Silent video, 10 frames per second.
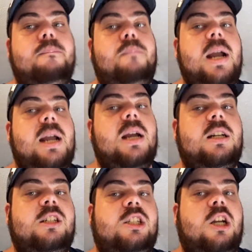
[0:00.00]

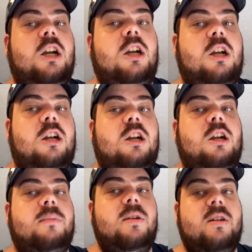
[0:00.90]

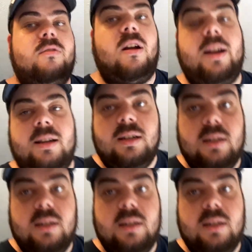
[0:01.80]
Championship, right?